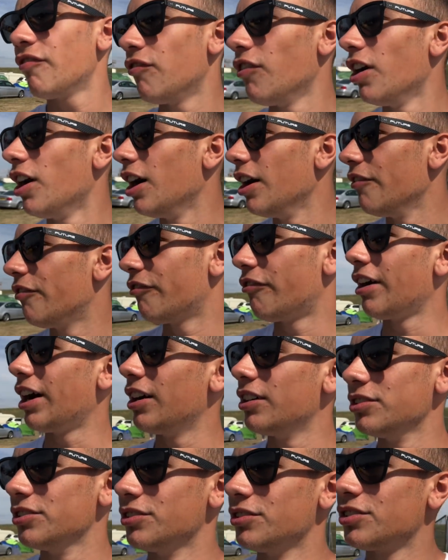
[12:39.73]
Like,
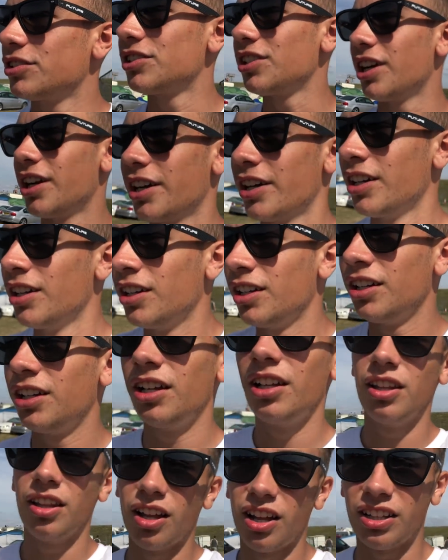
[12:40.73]
thousands or something.
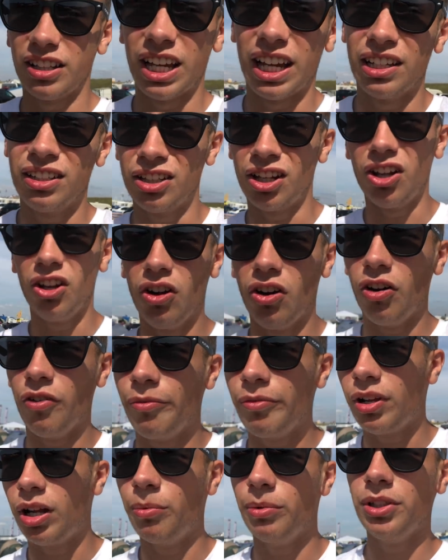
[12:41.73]
Yeah. Like, there's a lot
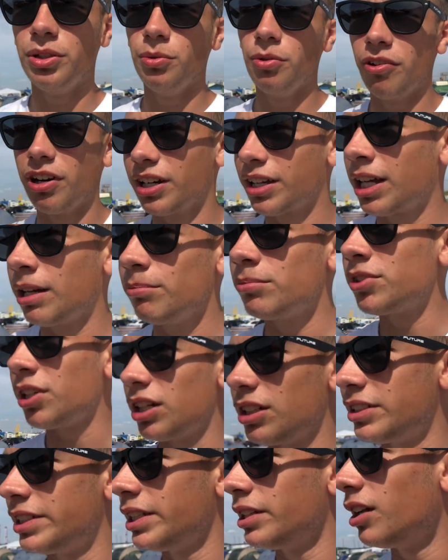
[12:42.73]
of, like, when you walk around a
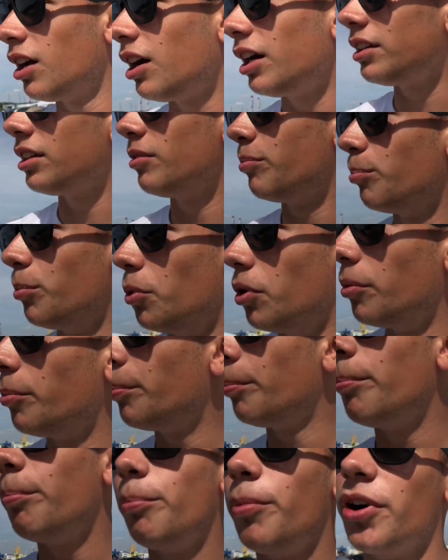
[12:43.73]
campsite, you see nice, more
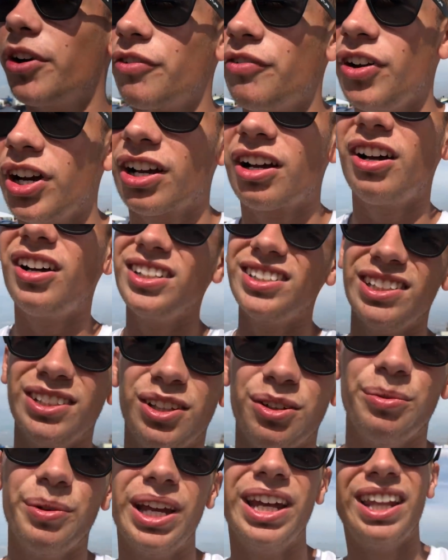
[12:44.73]
modified cars than you
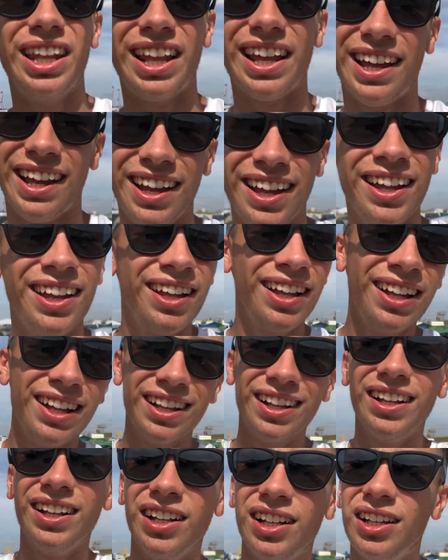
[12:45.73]
do in there.
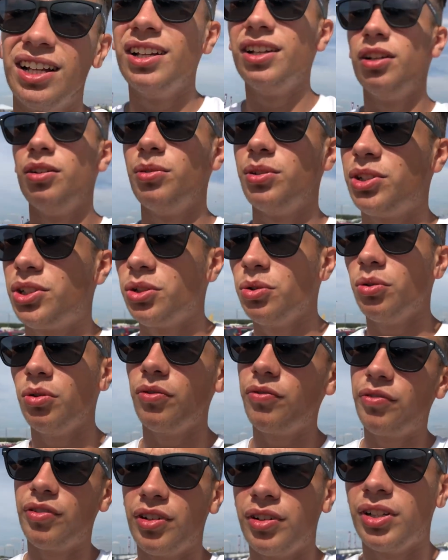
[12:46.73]
Which sort
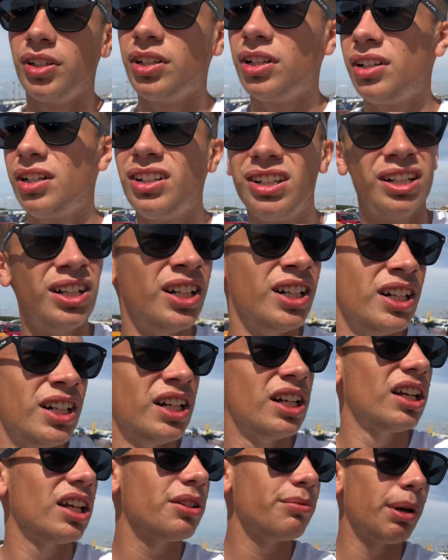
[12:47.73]
of
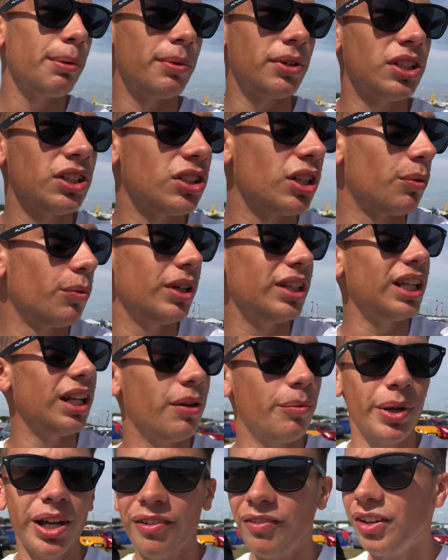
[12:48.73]
doesn't make much sense. Like,
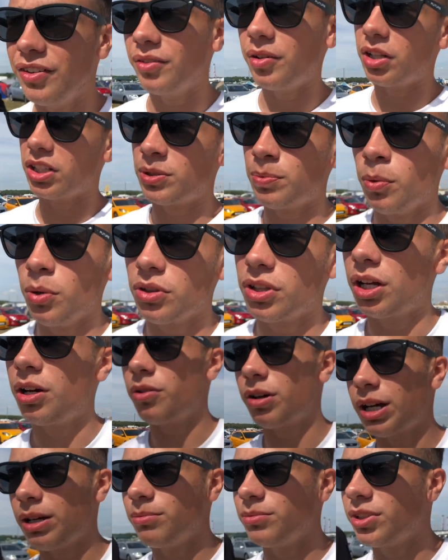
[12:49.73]
we haven't even explored the whole
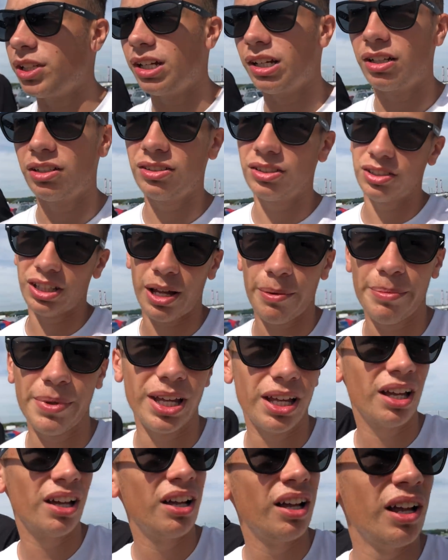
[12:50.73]
campsite because it's that
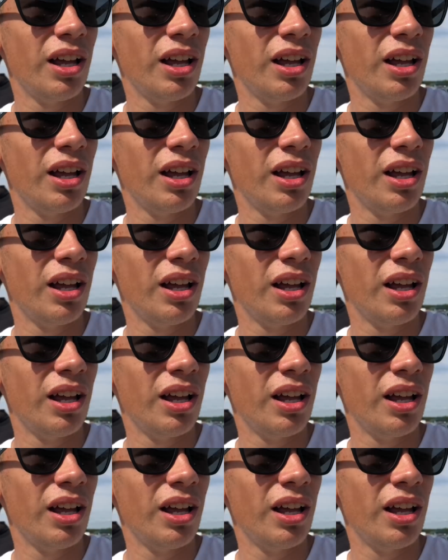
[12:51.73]
big.